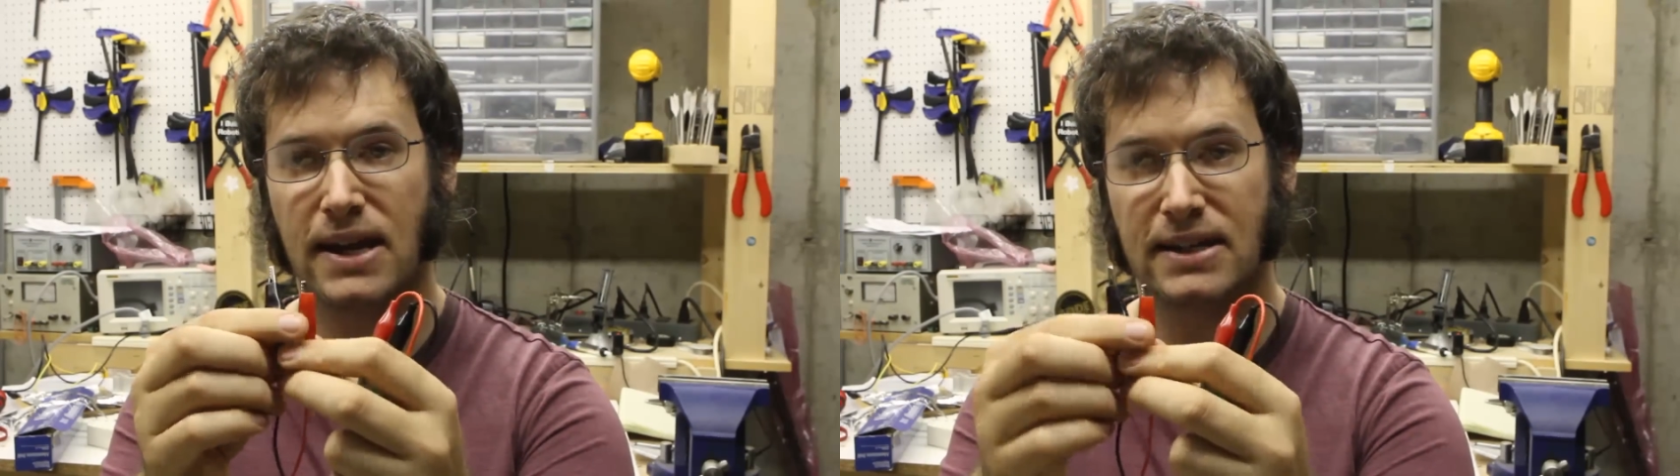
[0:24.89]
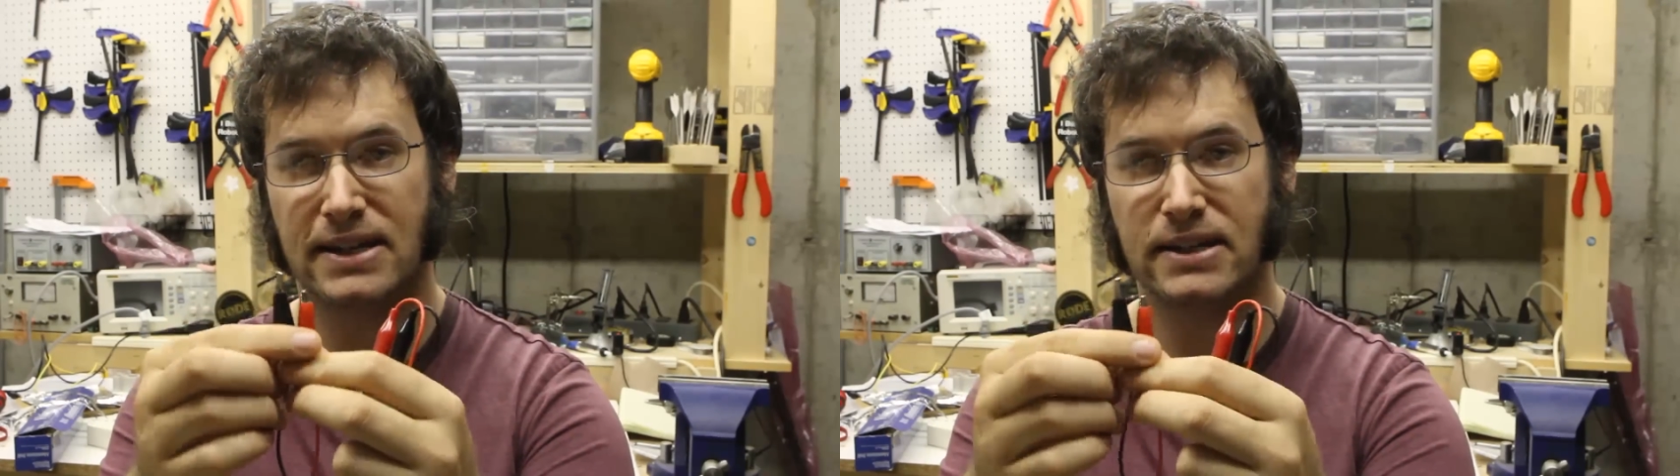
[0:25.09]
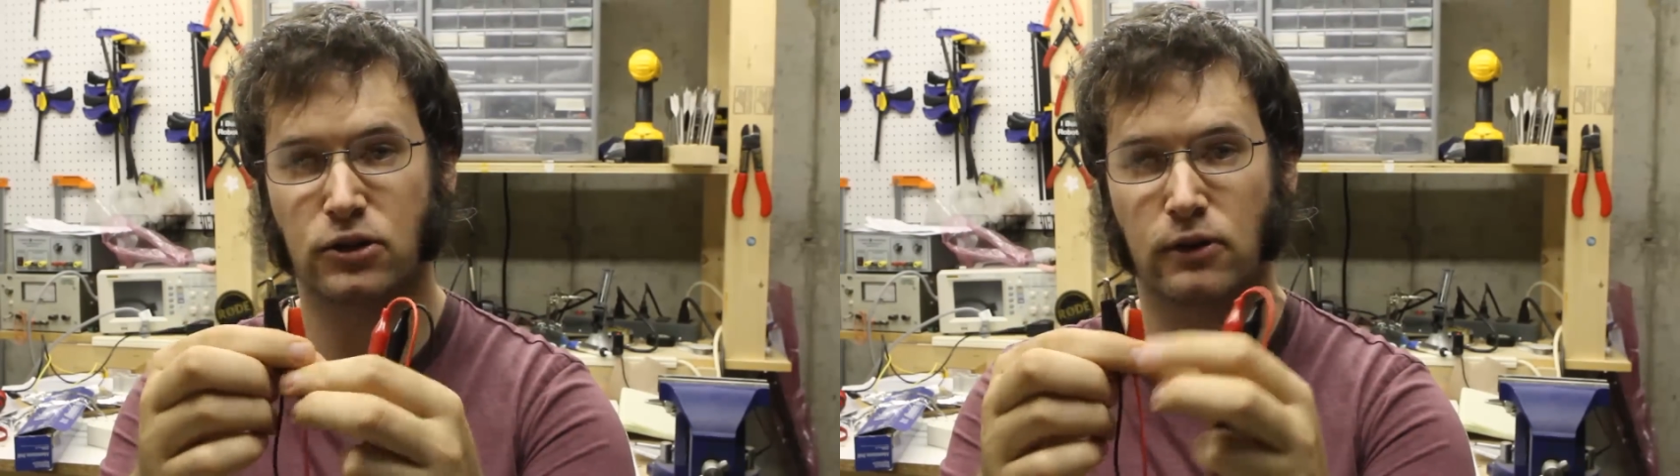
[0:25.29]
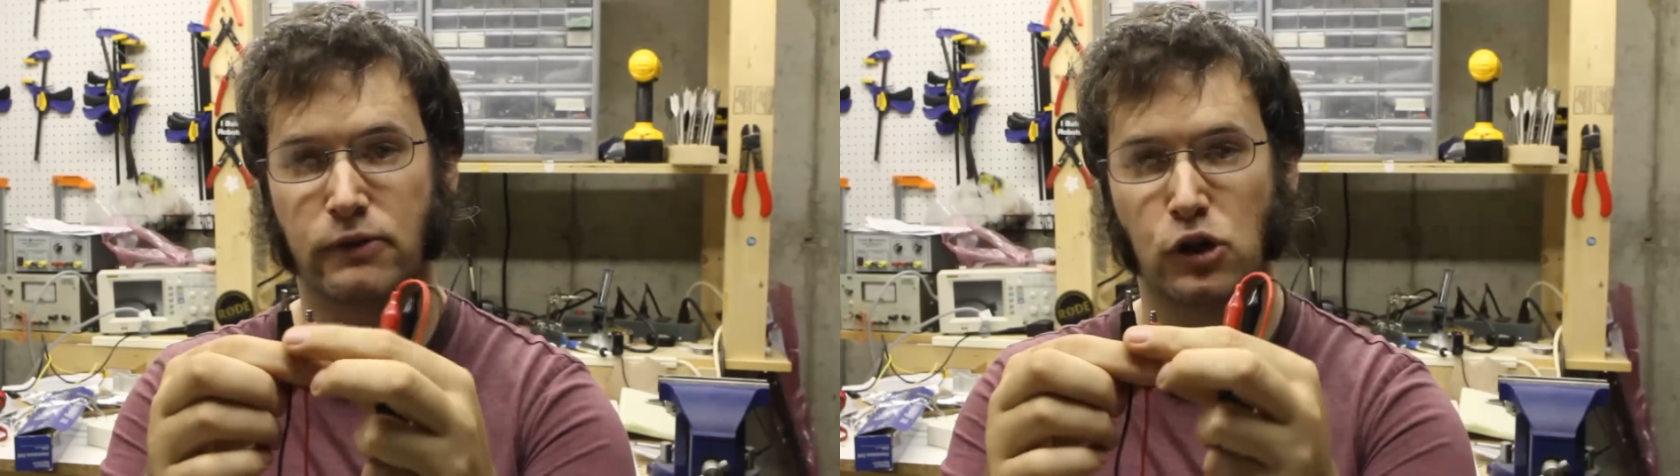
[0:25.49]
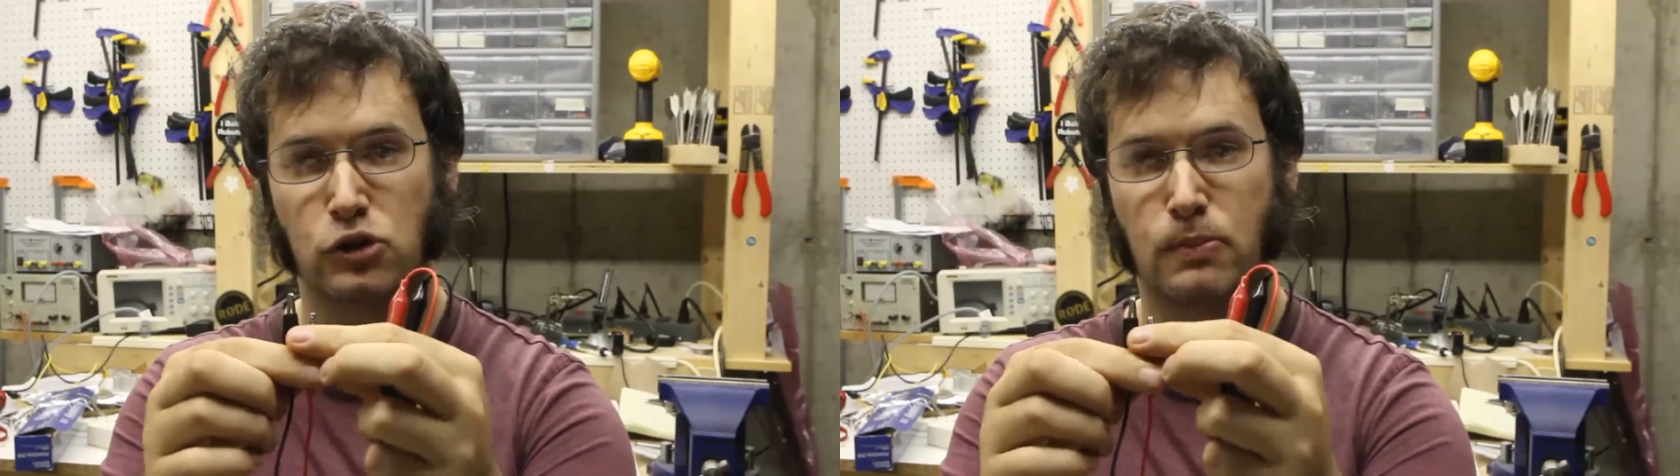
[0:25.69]
in either of
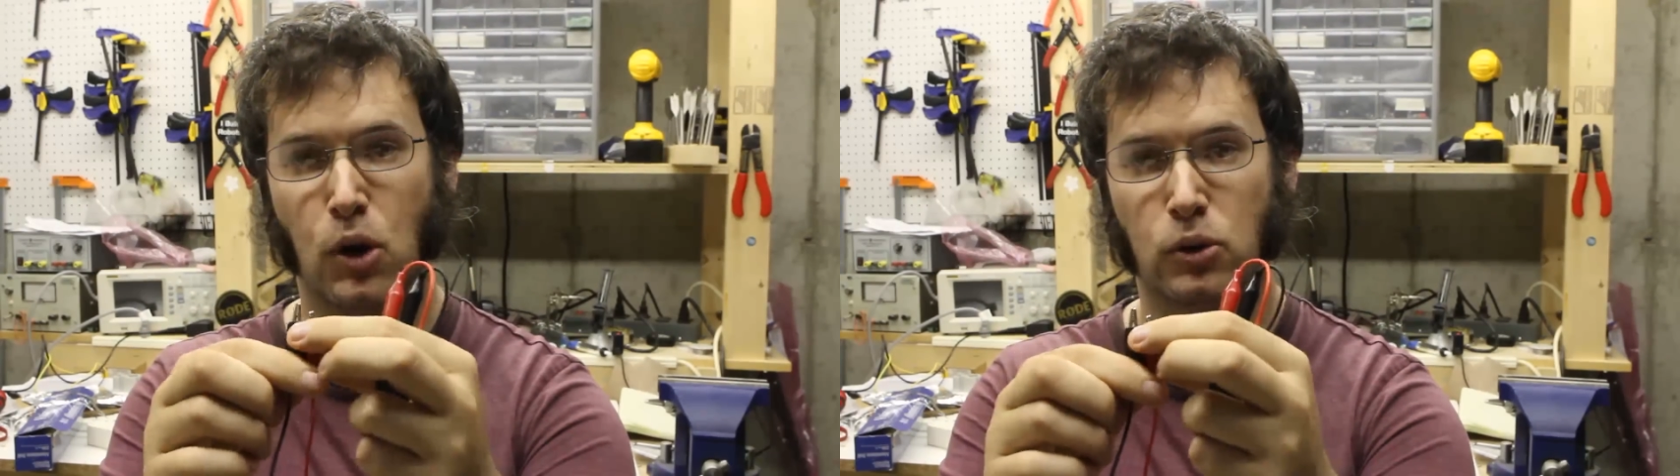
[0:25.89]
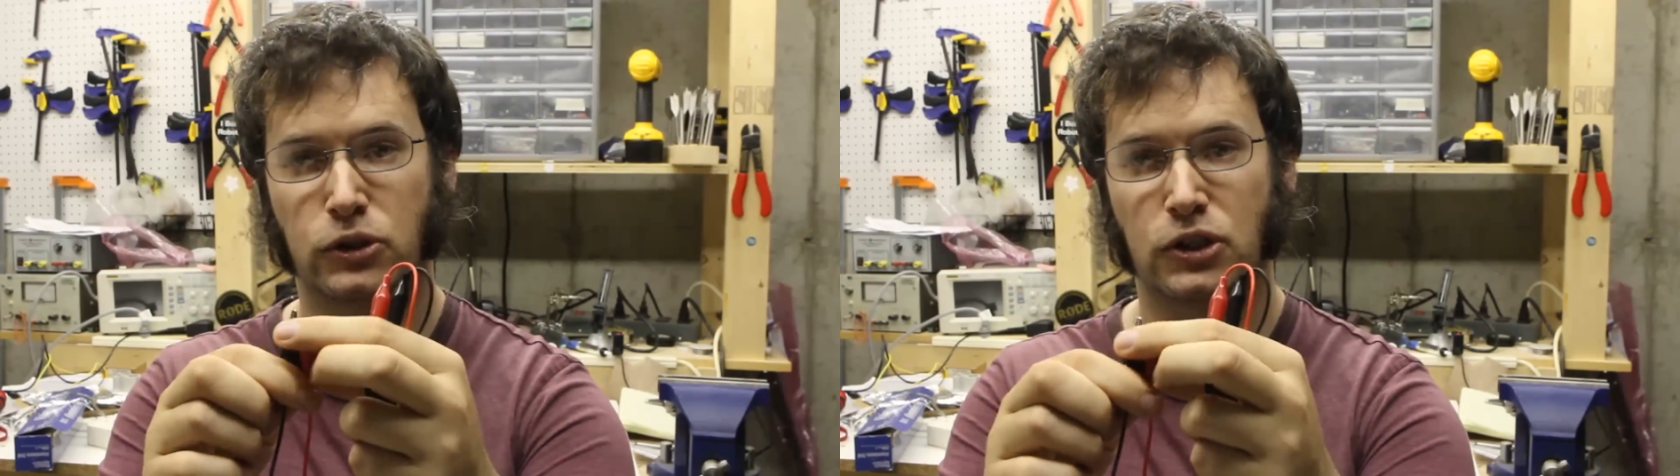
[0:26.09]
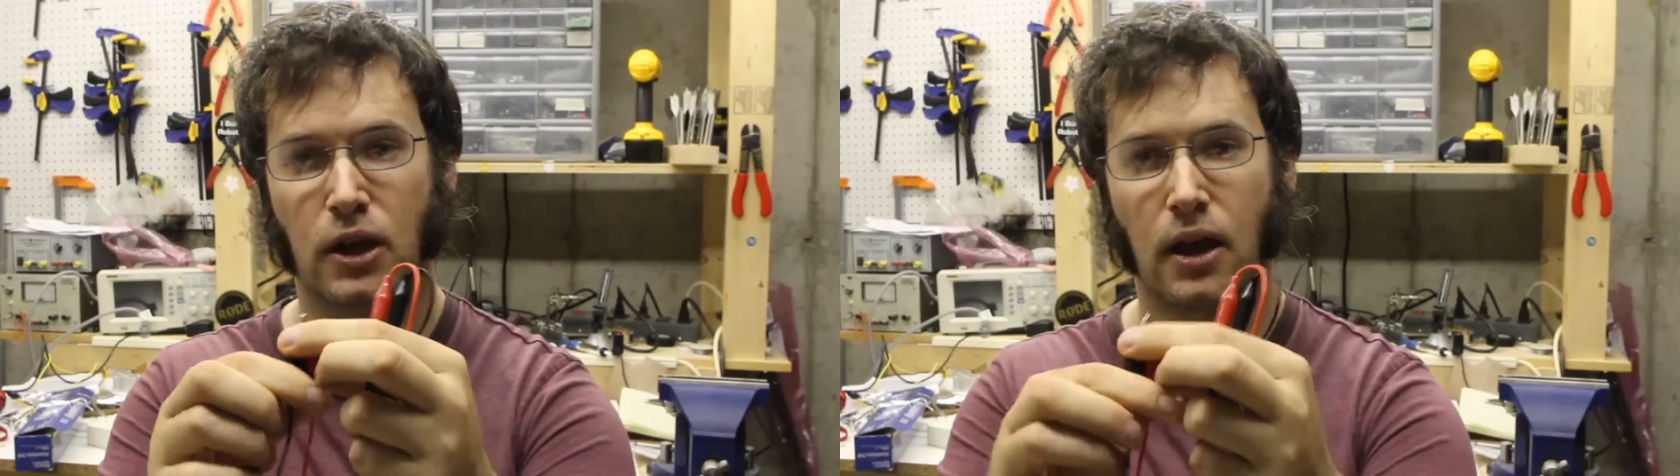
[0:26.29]
those modes.